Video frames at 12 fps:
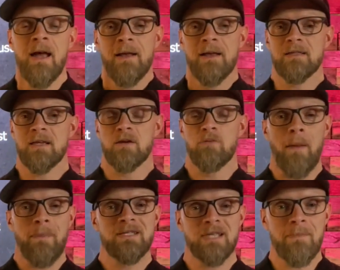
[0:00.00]
He's going to
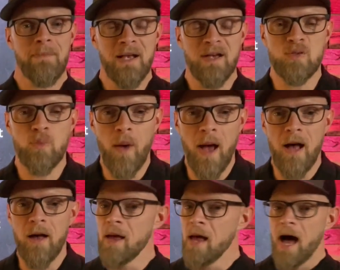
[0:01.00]
represent me as well.